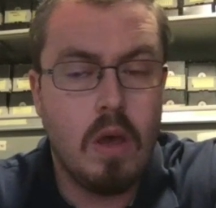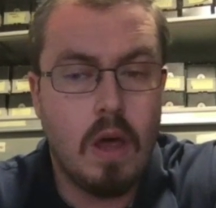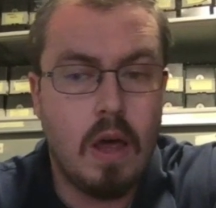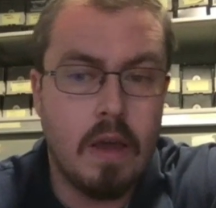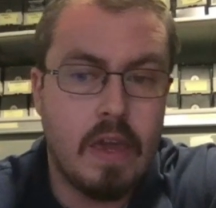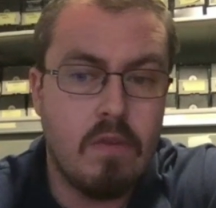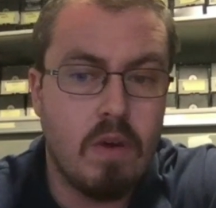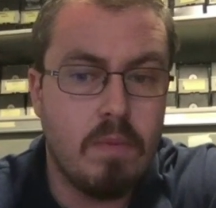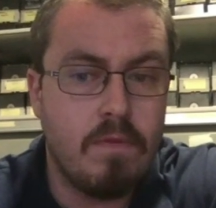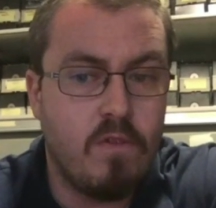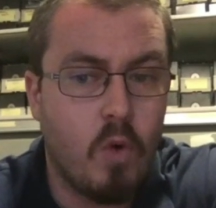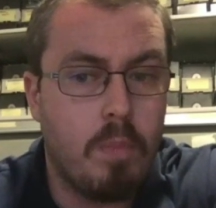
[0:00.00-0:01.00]
uh, give up
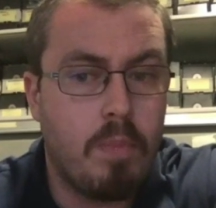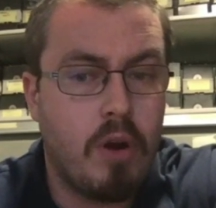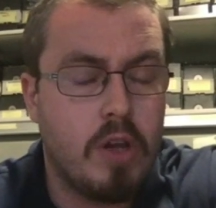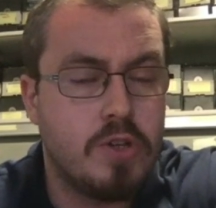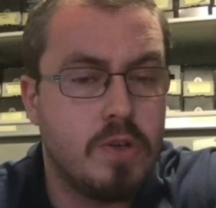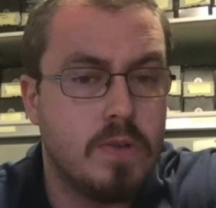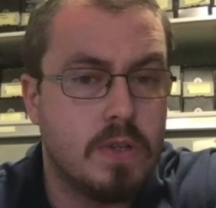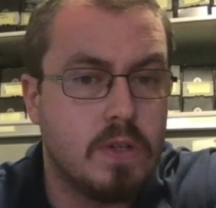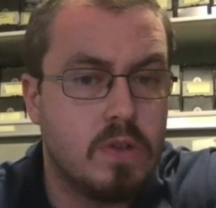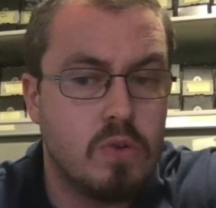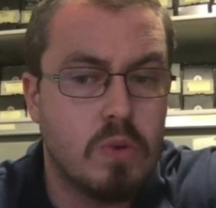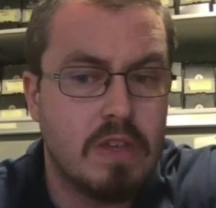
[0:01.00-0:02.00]
four pressures and
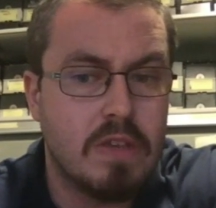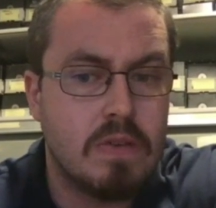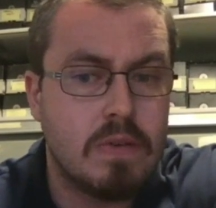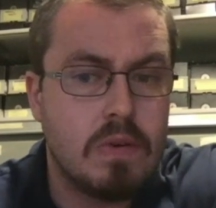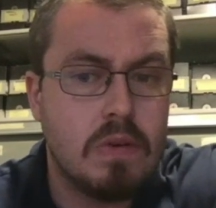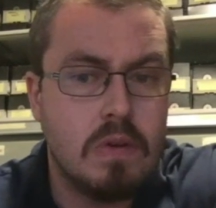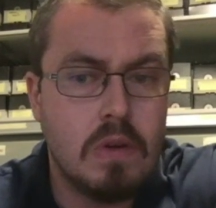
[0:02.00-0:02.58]
two hits.